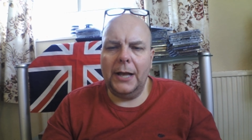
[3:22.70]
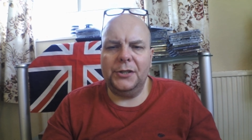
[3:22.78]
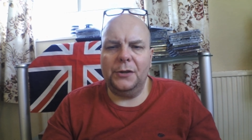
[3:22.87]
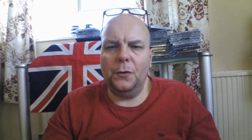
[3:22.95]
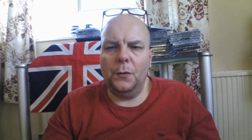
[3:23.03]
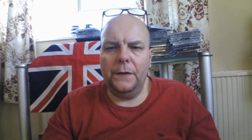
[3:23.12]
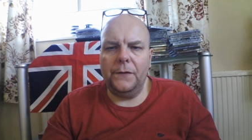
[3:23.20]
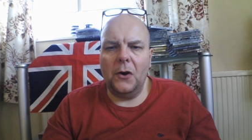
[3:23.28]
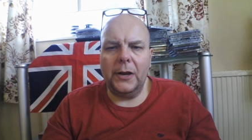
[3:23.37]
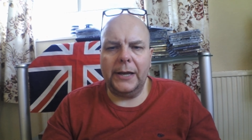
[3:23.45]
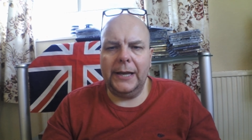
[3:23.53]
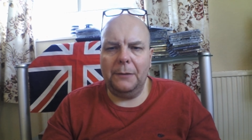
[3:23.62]
call it
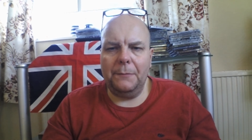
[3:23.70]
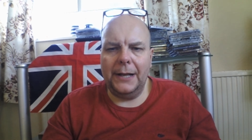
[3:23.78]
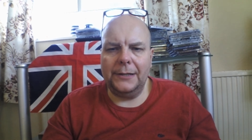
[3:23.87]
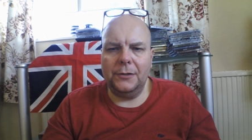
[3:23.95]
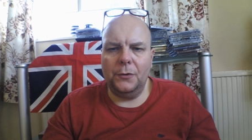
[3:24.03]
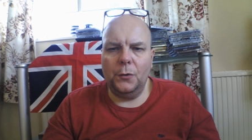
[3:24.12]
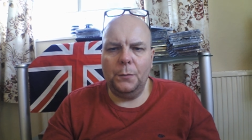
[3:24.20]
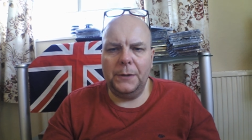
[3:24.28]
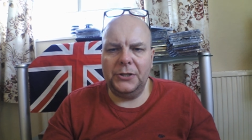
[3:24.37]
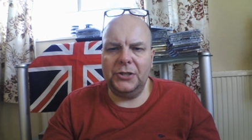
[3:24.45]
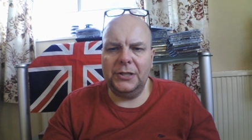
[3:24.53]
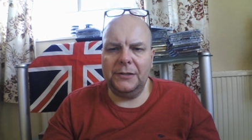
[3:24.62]
Viking metal.
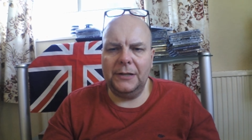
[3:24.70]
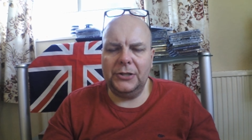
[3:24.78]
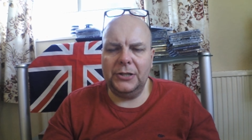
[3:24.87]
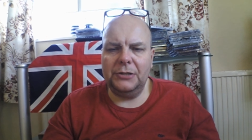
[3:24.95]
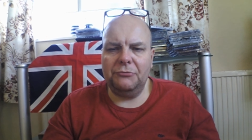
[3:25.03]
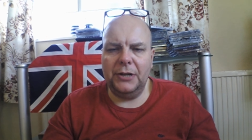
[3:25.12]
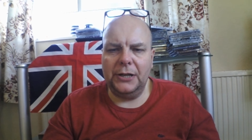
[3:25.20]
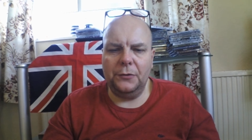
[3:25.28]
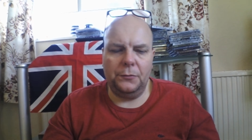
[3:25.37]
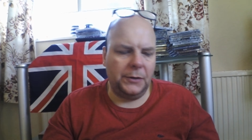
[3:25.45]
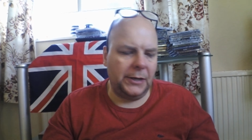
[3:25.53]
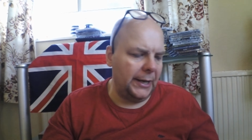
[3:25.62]
It's just really
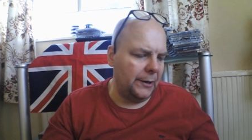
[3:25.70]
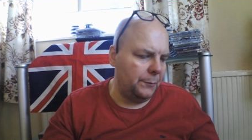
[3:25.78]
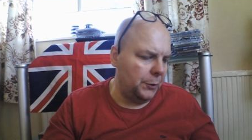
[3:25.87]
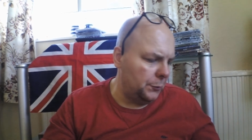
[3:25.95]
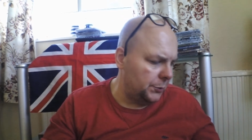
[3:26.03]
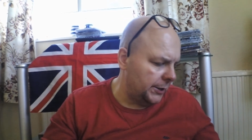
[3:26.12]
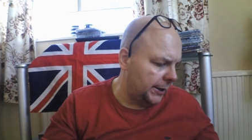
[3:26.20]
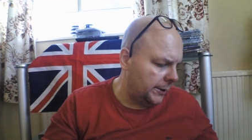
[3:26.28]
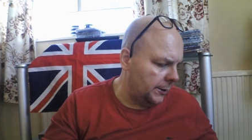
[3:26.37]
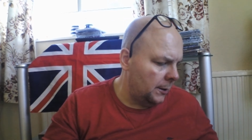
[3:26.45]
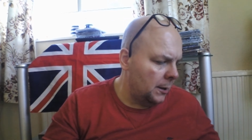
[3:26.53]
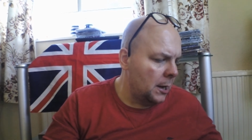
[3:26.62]
good killer music.
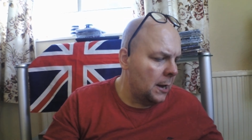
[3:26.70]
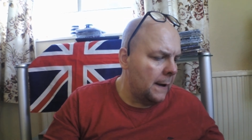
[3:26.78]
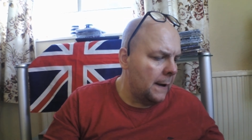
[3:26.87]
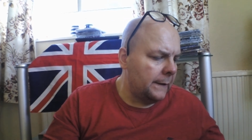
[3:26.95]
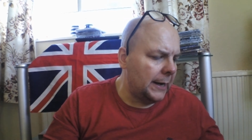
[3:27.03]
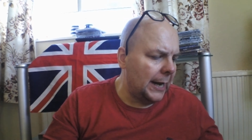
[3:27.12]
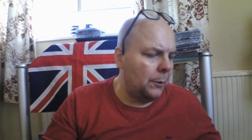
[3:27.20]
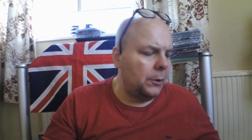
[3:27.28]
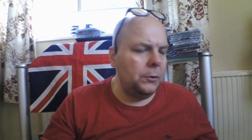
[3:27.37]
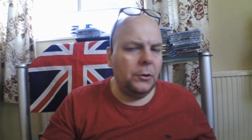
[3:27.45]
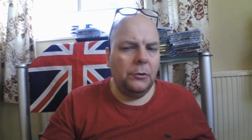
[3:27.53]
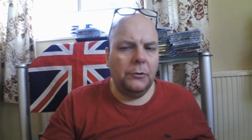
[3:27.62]
Now,
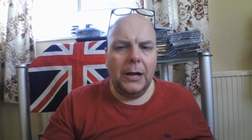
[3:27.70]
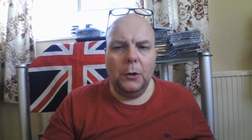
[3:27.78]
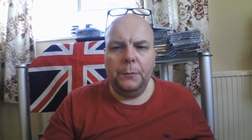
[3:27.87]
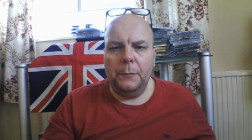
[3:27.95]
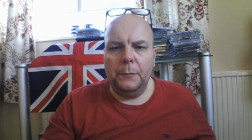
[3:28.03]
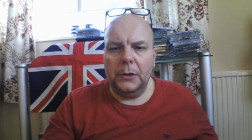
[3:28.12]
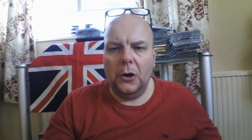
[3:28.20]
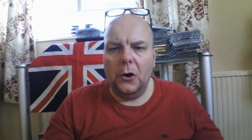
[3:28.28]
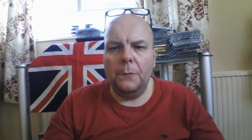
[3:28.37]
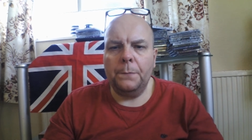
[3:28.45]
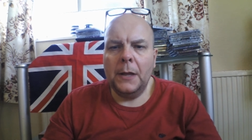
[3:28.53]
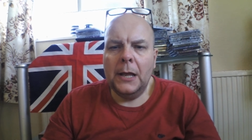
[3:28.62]
another album I
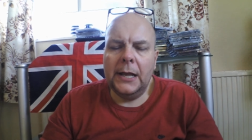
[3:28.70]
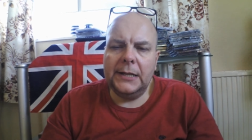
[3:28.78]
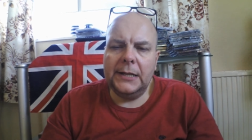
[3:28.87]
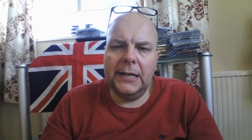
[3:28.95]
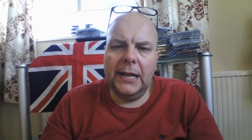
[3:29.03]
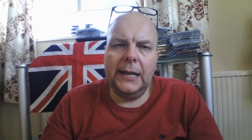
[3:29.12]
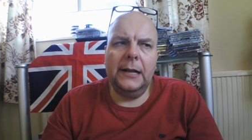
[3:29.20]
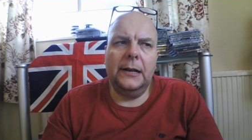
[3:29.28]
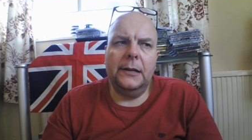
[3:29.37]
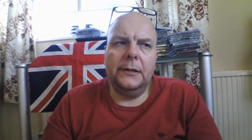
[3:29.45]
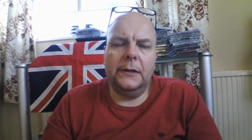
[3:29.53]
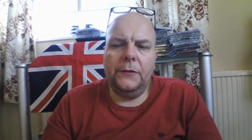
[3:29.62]
got is in
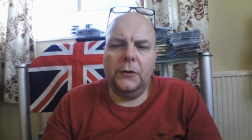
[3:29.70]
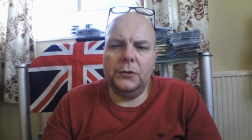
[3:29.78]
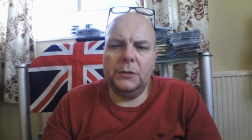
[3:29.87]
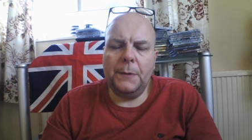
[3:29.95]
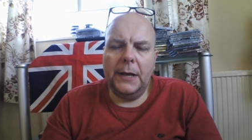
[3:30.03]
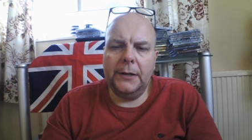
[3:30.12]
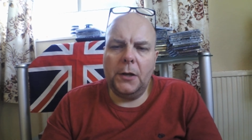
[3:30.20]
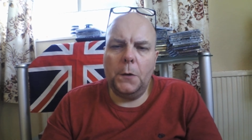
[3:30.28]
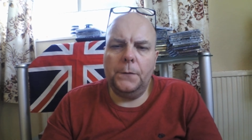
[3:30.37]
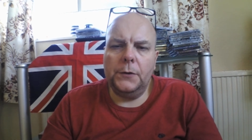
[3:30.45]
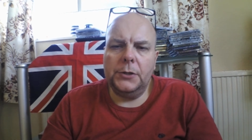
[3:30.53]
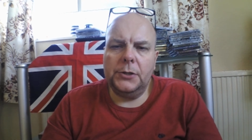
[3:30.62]
England. If you spend
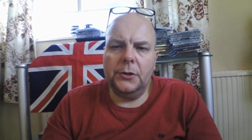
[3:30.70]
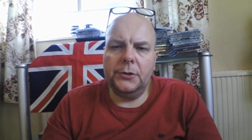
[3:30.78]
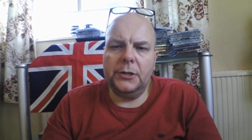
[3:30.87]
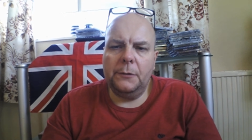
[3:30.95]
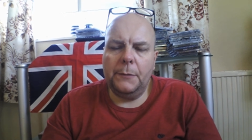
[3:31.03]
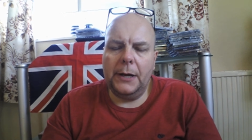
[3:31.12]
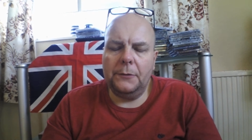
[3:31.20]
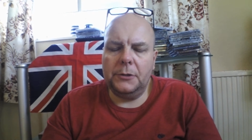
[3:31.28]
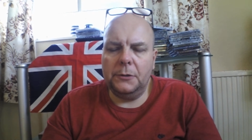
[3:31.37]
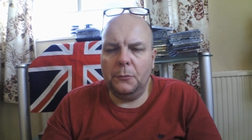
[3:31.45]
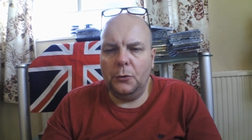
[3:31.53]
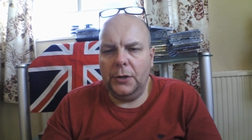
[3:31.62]
over a certain amount of
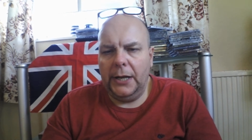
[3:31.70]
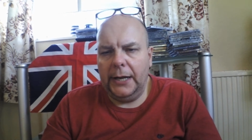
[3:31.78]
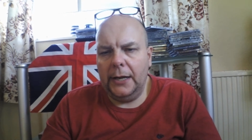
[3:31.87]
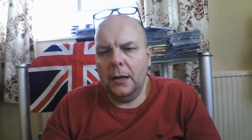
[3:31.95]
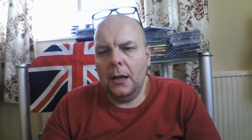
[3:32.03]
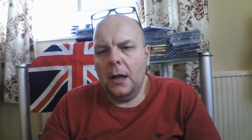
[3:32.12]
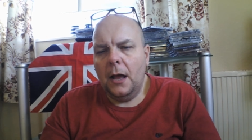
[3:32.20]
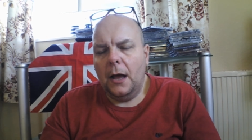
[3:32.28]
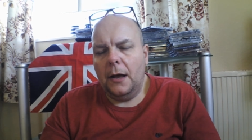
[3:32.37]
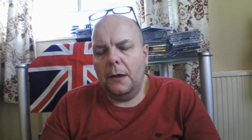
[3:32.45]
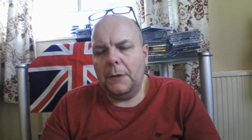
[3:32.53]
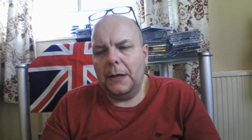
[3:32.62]
money,
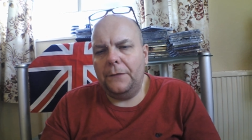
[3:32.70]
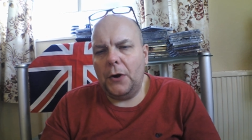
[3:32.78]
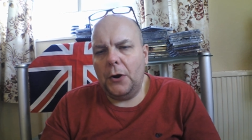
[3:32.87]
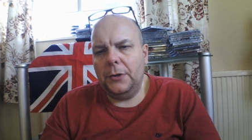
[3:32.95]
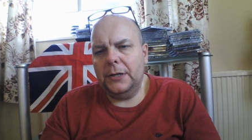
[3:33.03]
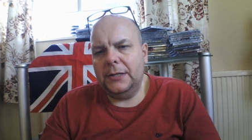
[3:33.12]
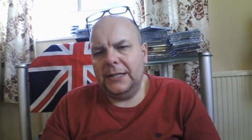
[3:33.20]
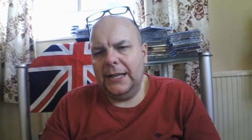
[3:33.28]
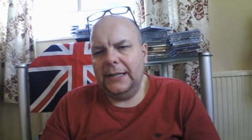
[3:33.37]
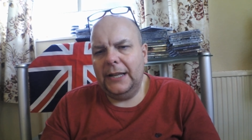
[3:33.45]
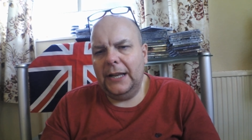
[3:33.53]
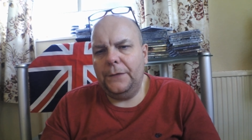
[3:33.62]
they throw in a
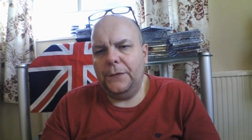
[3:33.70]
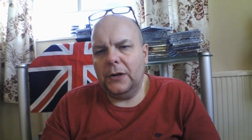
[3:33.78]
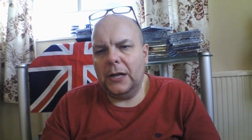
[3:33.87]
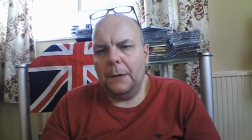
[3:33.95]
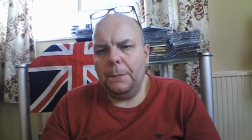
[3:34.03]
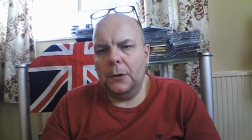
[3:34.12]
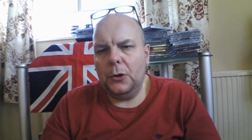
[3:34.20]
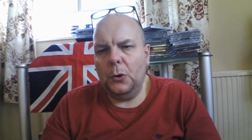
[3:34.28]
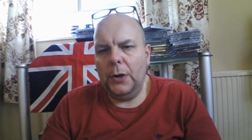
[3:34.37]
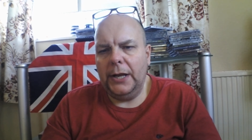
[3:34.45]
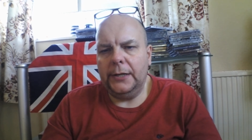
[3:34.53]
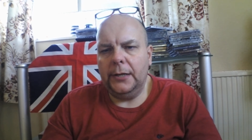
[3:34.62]
CD for a couple of
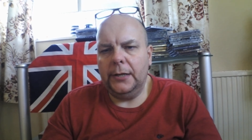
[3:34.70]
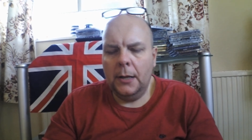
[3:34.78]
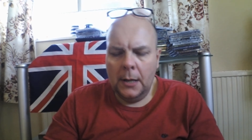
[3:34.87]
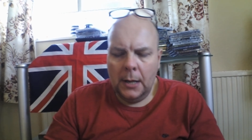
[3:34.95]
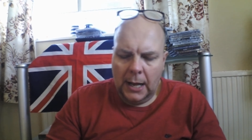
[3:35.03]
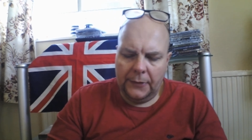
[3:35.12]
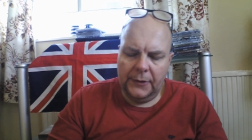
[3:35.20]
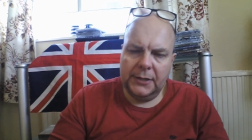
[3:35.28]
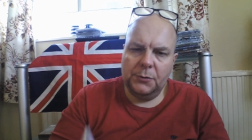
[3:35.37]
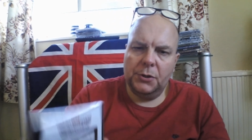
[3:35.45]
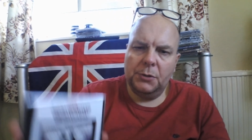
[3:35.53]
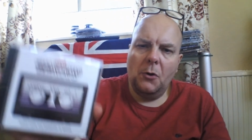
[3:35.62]
quid. And this
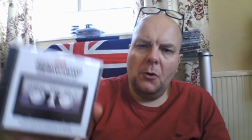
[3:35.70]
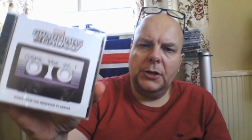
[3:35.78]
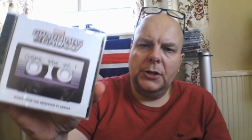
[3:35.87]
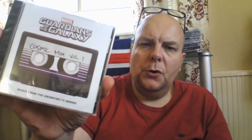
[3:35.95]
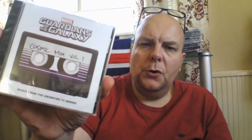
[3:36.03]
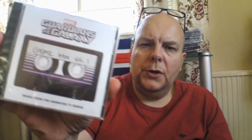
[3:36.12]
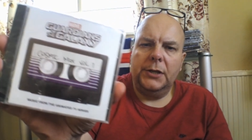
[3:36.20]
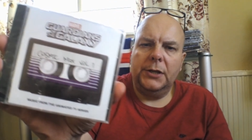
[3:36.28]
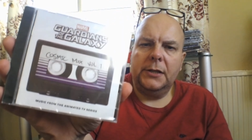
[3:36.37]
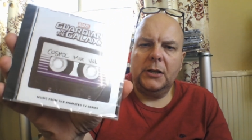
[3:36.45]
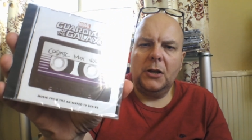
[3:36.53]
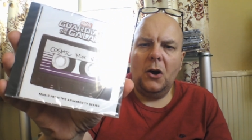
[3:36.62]
was my choice, The
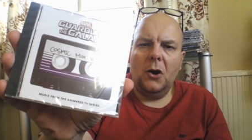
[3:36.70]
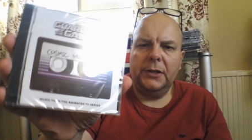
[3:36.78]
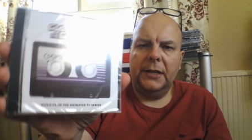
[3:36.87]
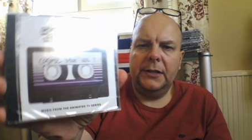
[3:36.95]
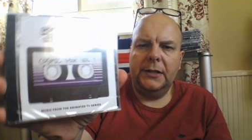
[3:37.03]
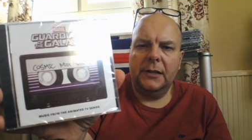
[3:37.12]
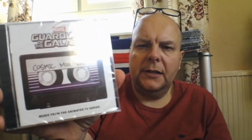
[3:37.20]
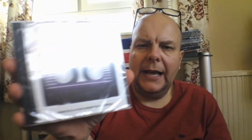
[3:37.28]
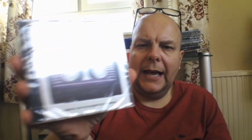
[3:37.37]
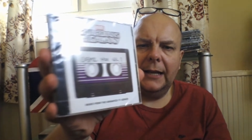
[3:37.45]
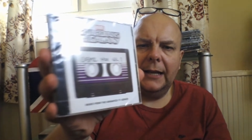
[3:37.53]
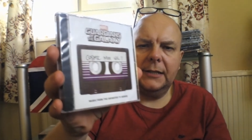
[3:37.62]
Guardians of the
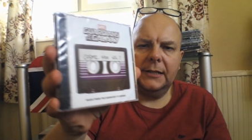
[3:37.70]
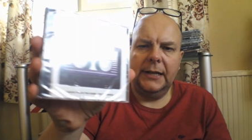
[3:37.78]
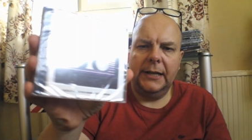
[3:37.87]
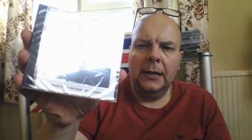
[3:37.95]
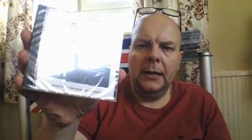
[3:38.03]
Galaxy.